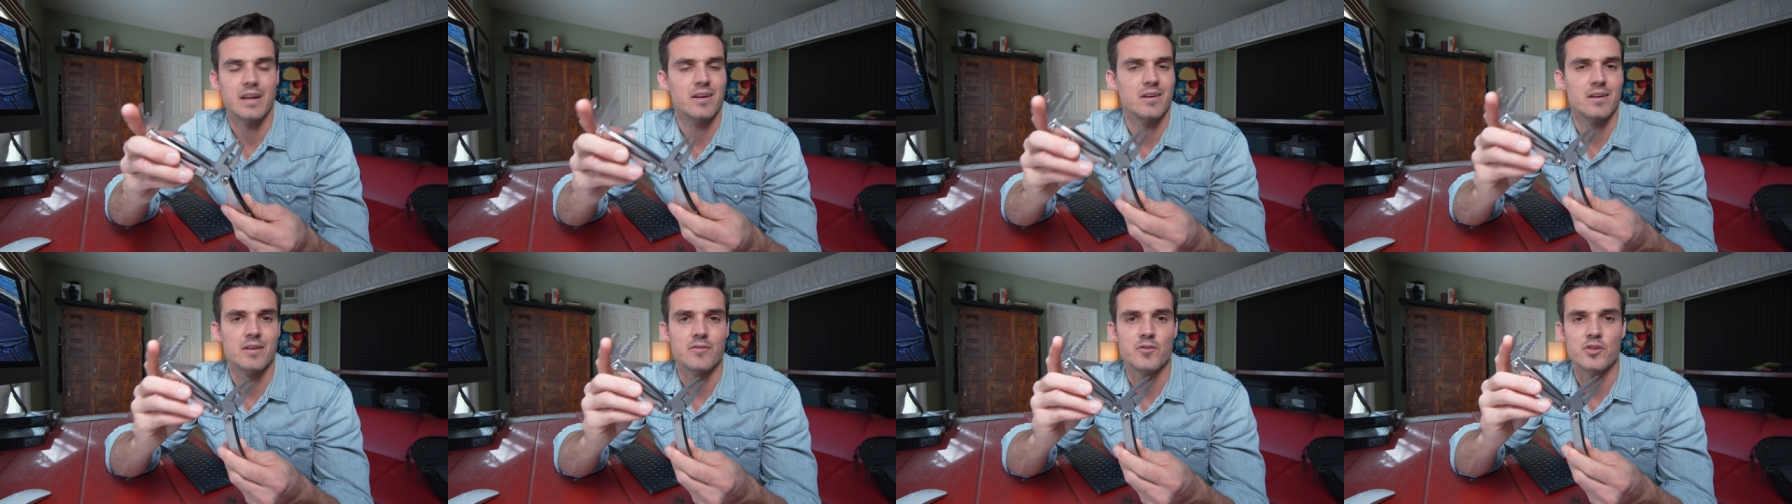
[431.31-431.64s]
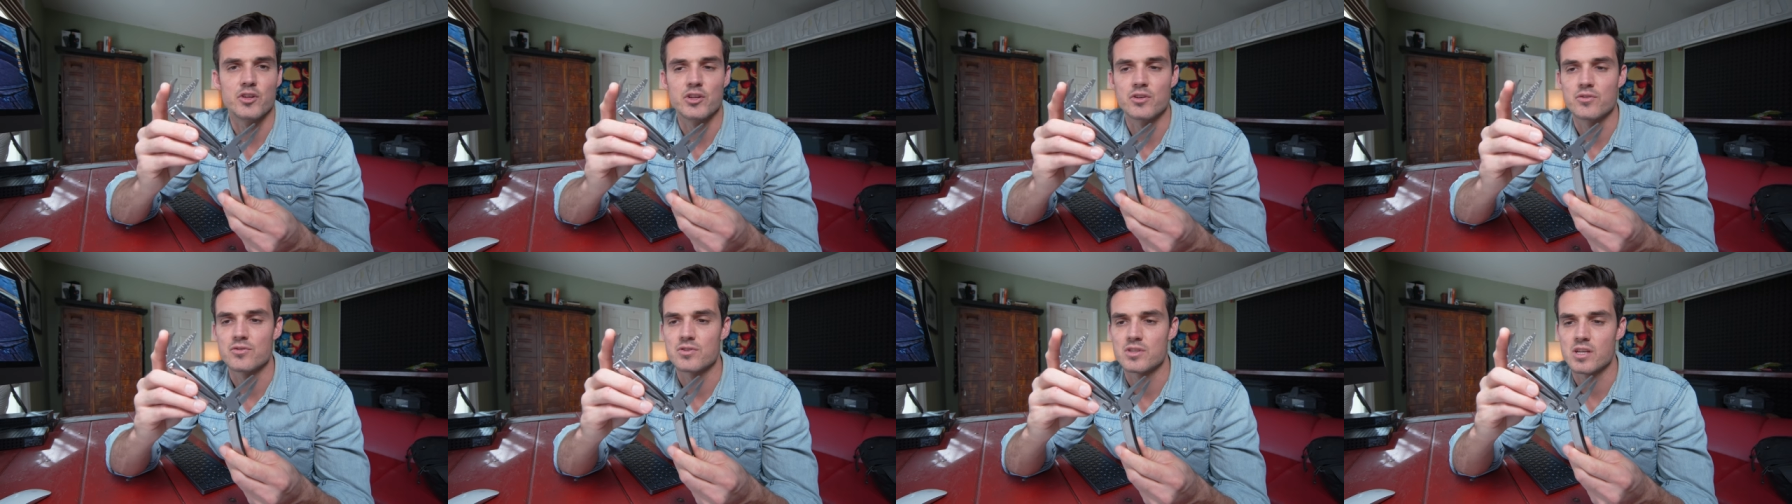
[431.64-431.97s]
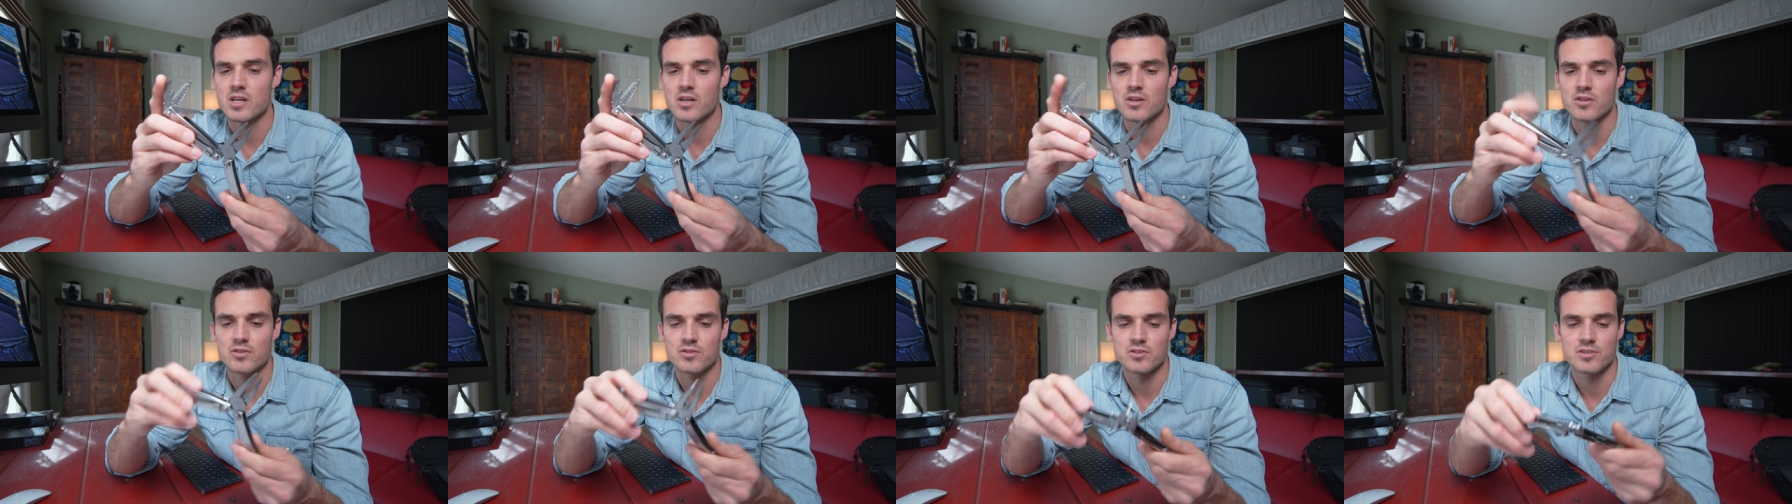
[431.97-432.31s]
I don't even use
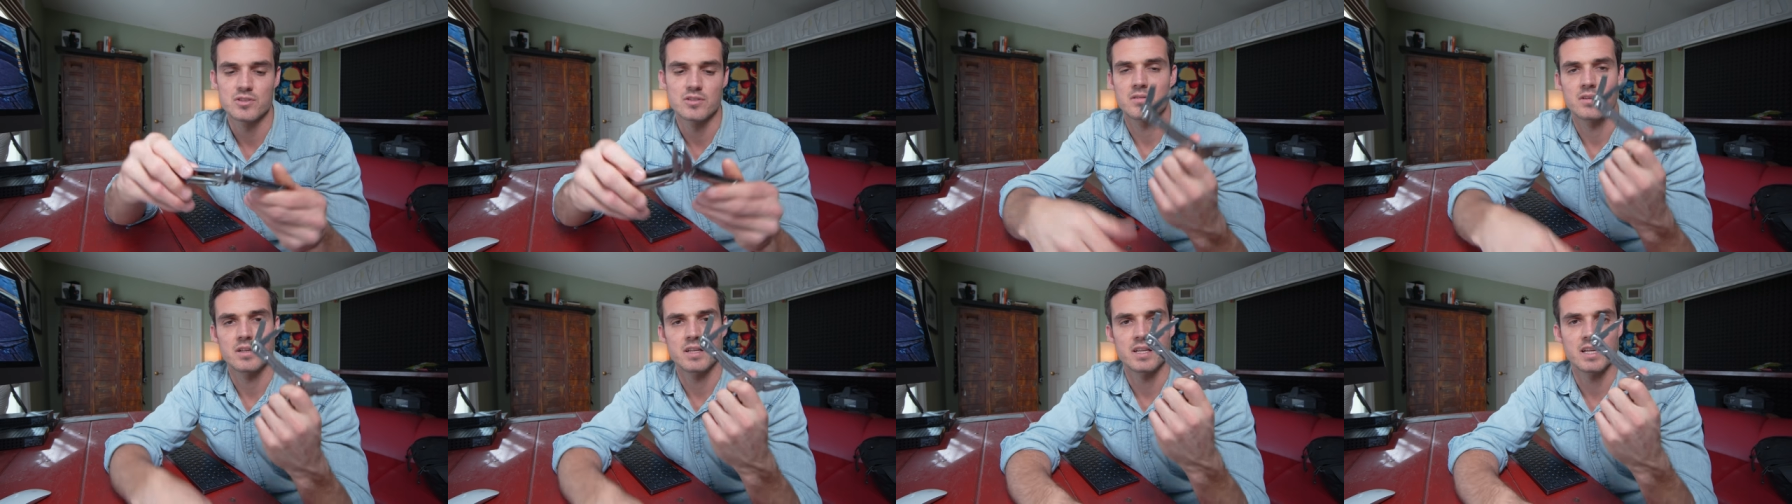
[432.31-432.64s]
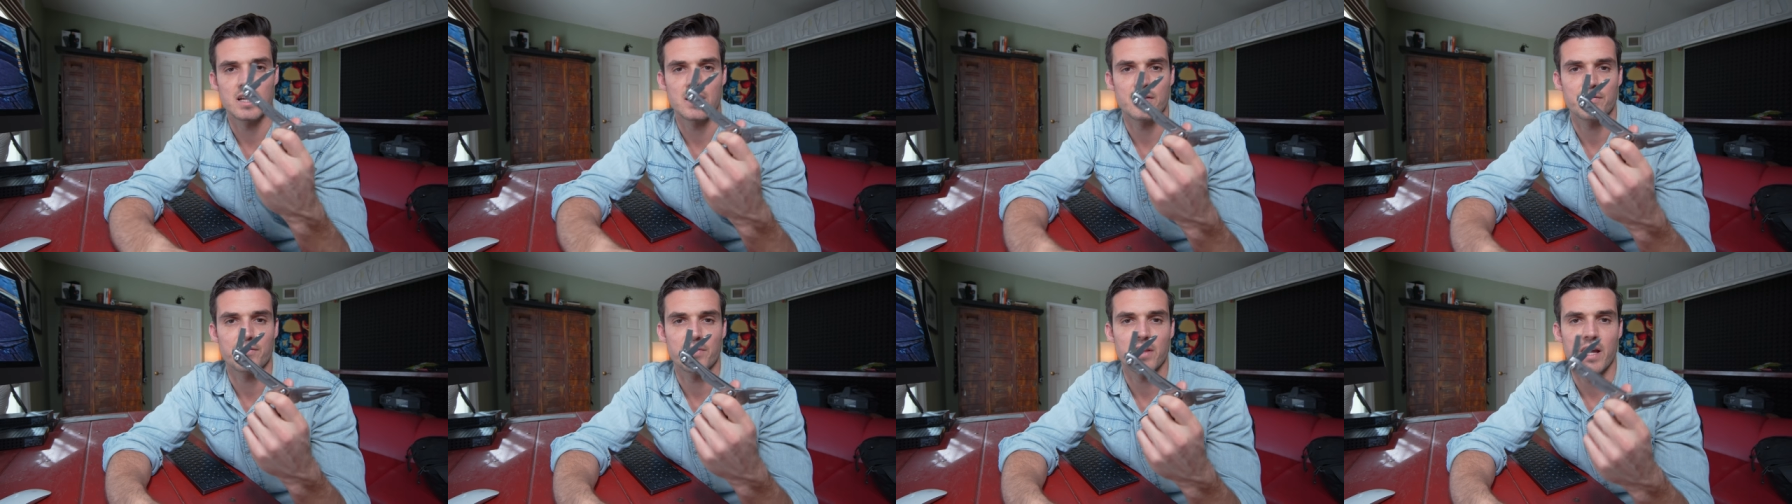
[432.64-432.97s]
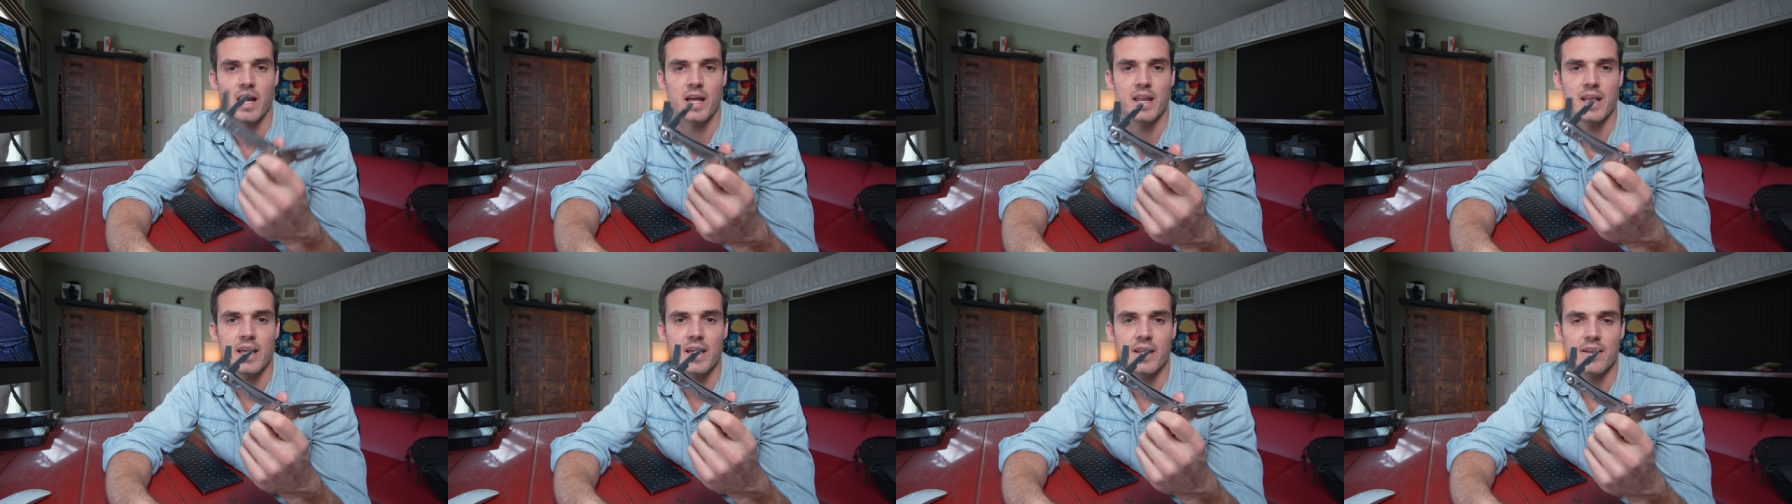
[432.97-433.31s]
those. And you got a
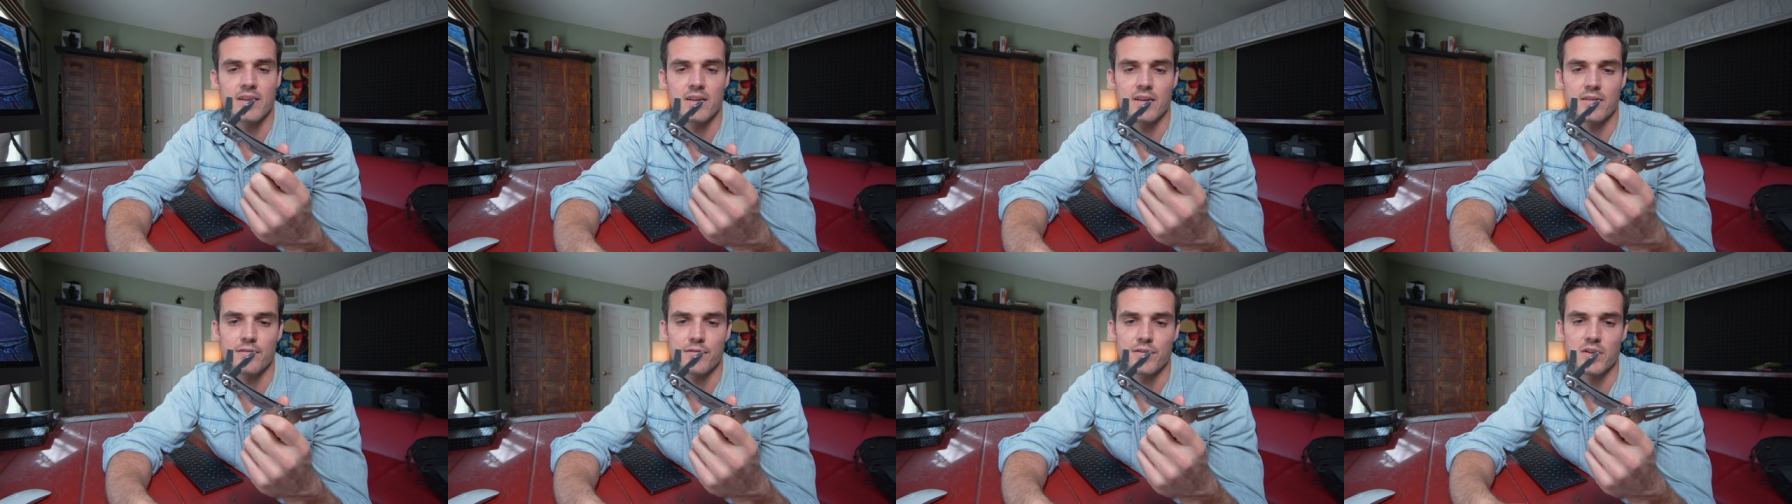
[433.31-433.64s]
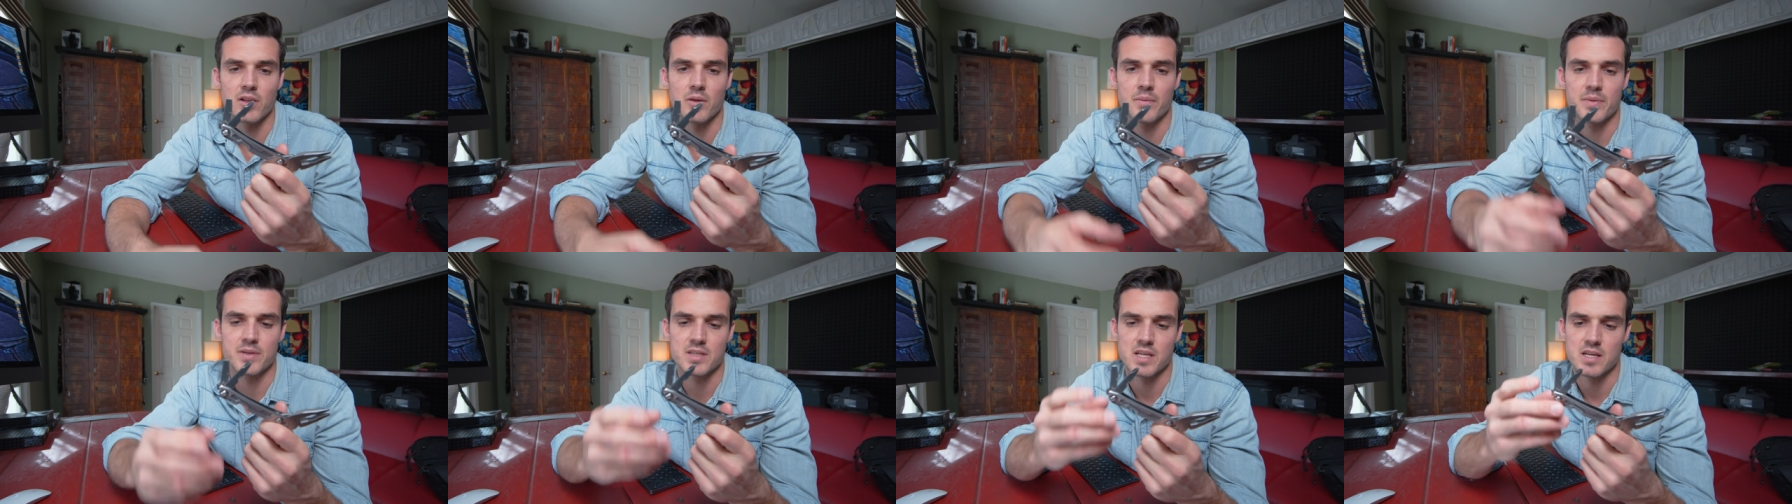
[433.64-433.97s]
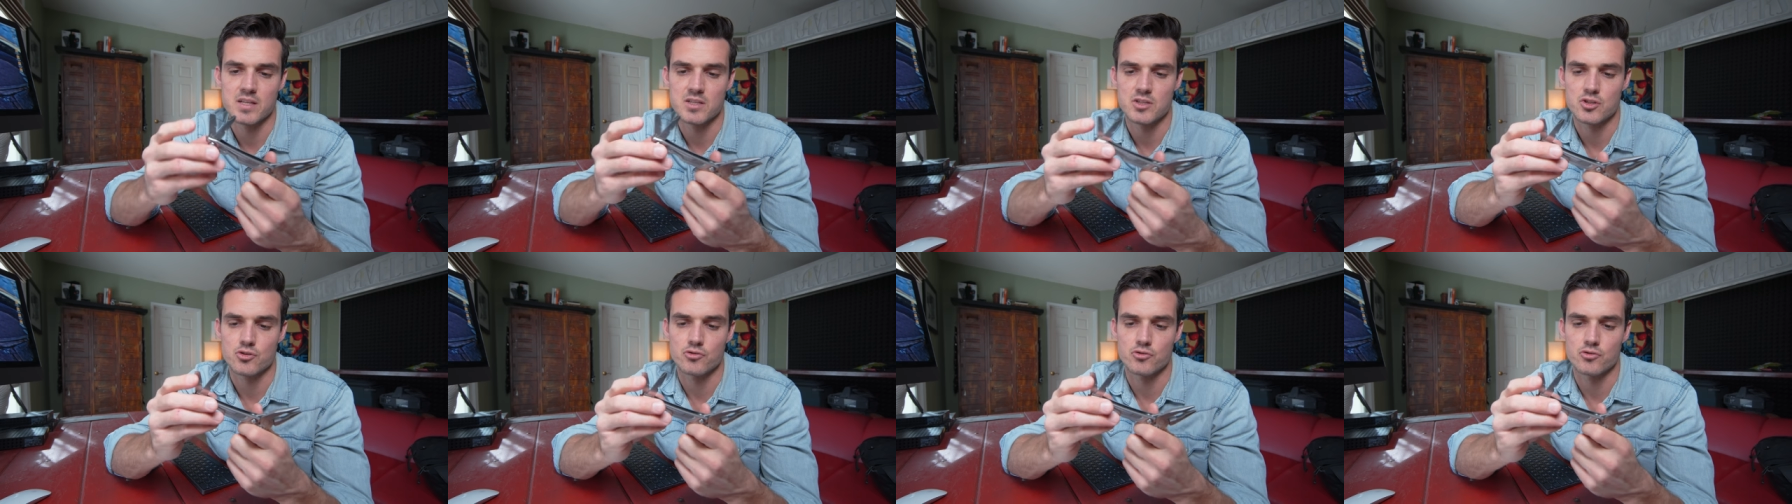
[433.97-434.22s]
flathead and a Phillips head